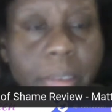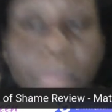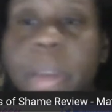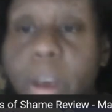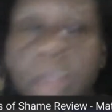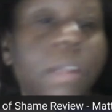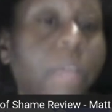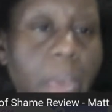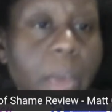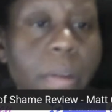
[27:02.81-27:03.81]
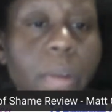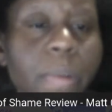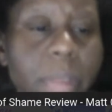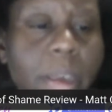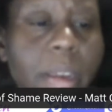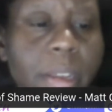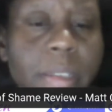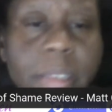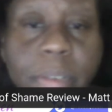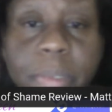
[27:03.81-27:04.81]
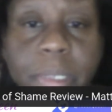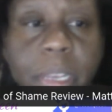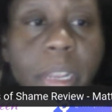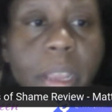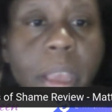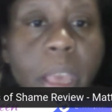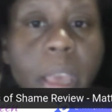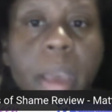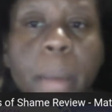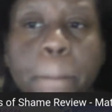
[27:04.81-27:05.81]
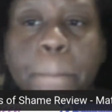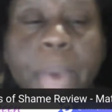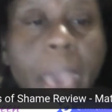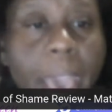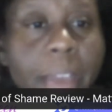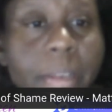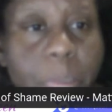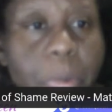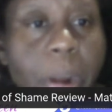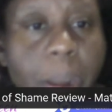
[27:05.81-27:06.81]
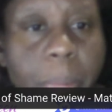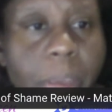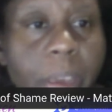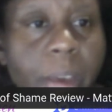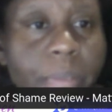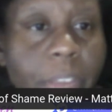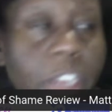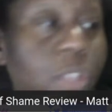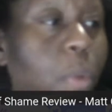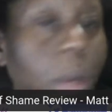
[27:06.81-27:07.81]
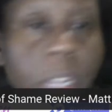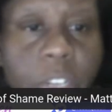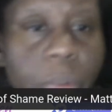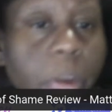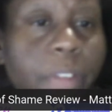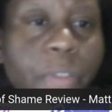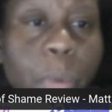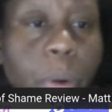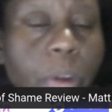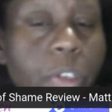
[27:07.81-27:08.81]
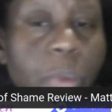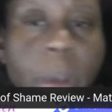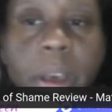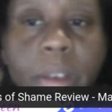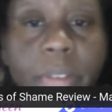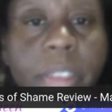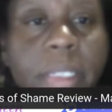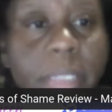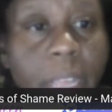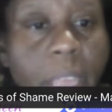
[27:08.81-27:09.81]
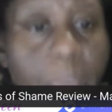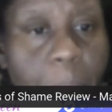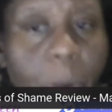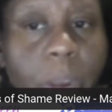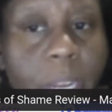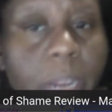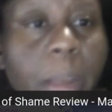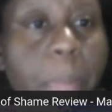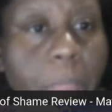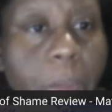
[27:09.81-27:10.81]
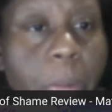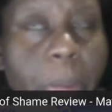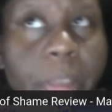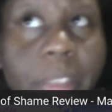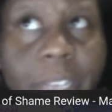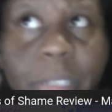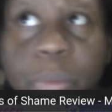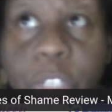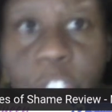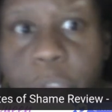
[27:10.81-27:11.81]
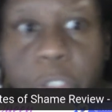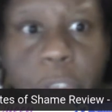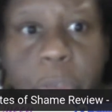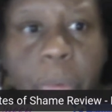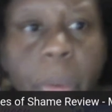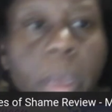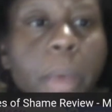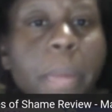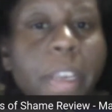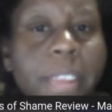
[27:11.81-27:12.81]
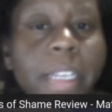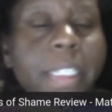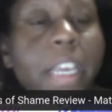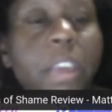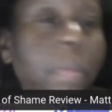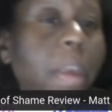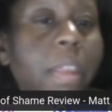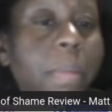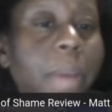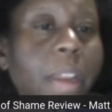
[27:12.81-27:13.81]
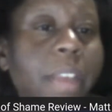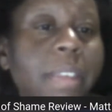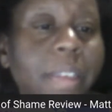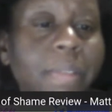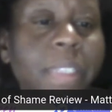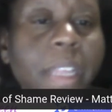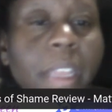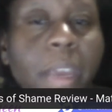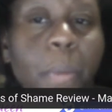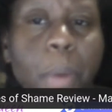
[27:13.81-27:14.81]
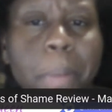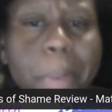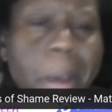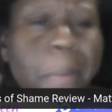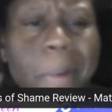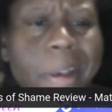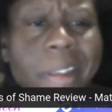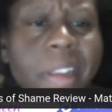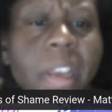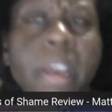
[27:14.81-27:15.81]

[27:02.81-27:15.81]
And we all know what that is. He was getting packs probably of like 20, 24, 12 and marking it up a little bit. That's what you do, because that's how you make the money instead of selling it one by one.